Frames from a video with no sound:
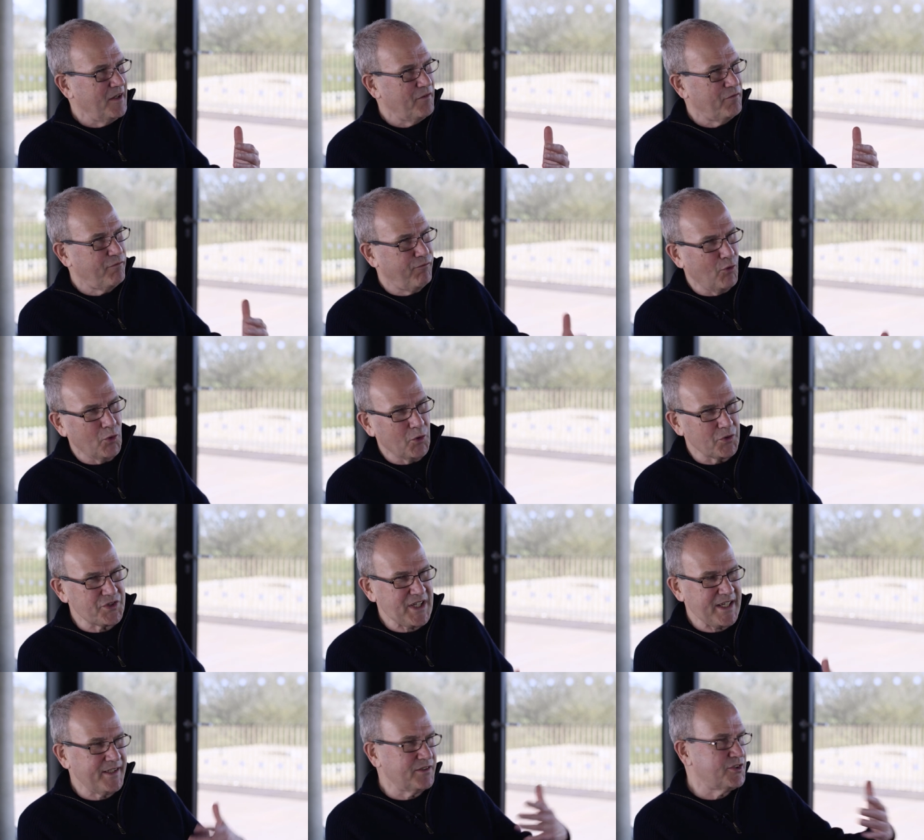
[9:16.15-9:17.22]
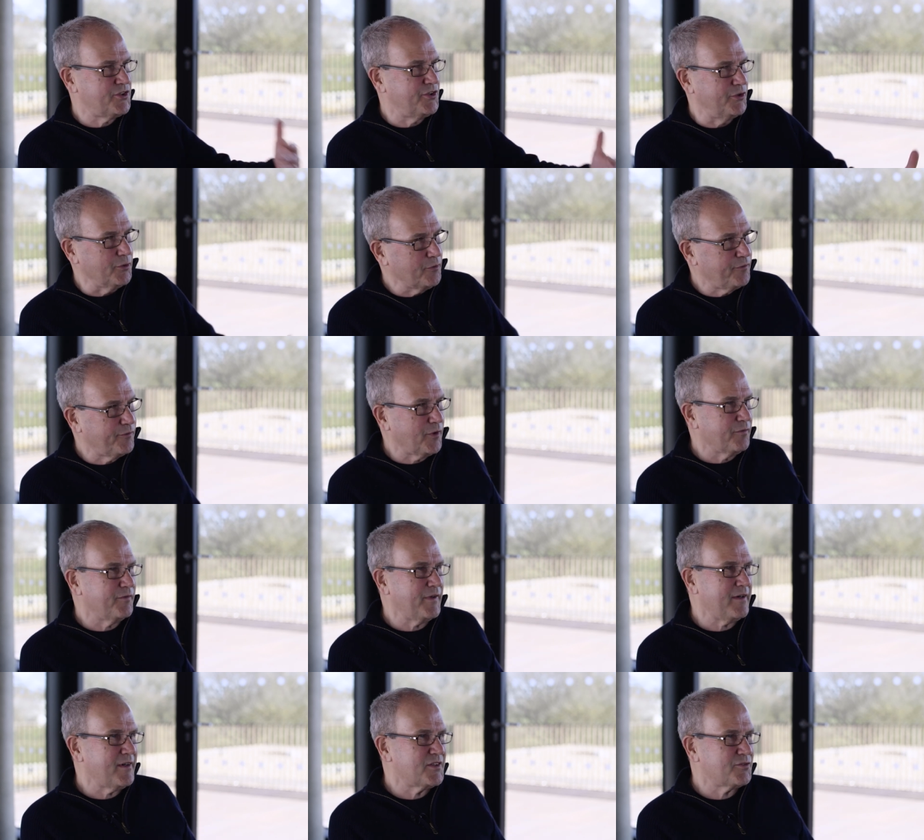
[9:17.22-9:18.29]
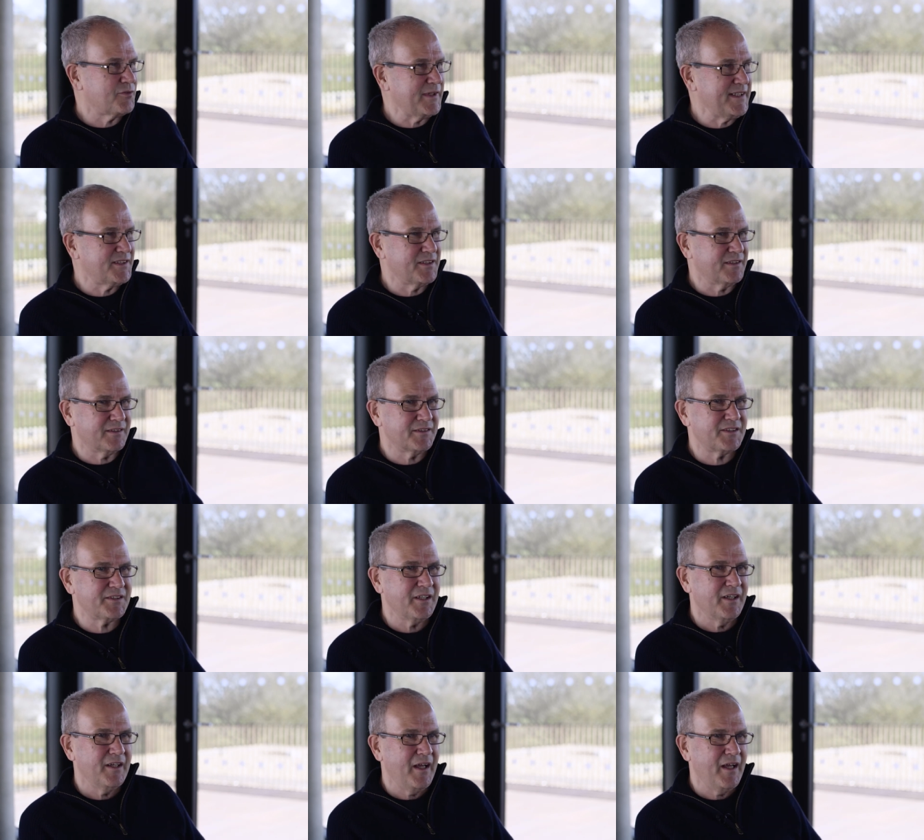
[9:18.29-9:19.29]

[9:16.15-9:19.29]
falls into, for various reasons,